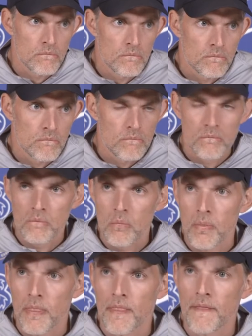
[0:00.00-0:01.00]
Okay, good afternoon
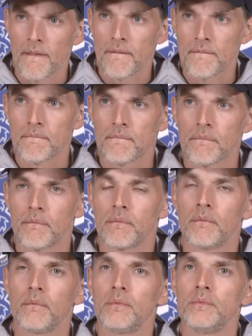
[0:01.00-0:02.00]
everyone. Welcome to today's
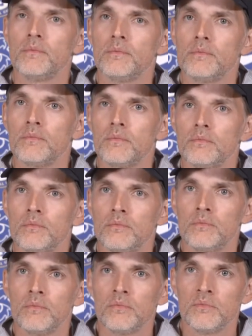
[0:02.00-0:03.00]
press conference. The press
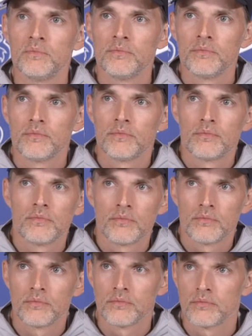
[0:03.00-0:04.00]
conference will be down in
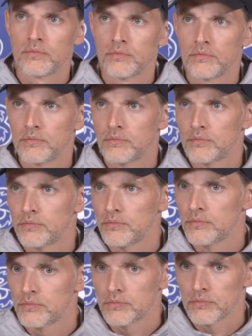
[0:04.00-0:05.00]
two parts, starting
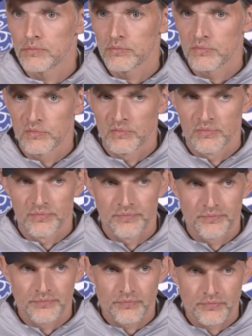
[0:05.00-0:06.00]
with the
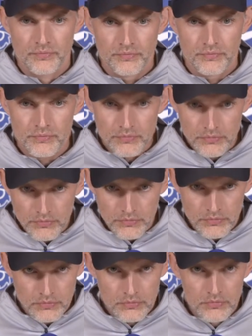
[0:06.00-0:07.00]
broadcast section and
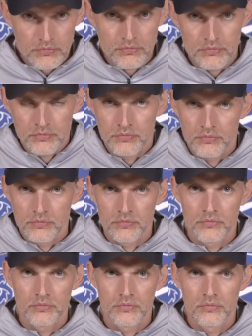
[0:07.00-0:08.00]
then finishing with
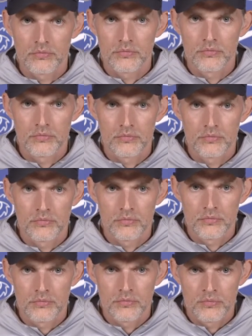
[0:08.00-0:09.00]
the daily
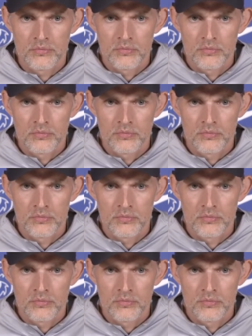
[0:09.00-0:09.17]
newspapers.